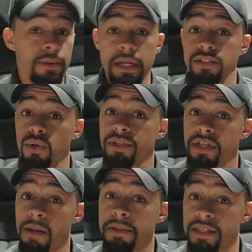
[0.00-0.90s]
when I told the
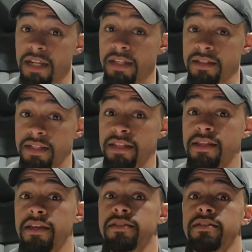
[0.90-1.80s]
company that I did
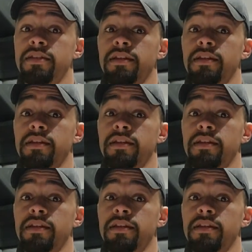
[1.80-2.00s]
this,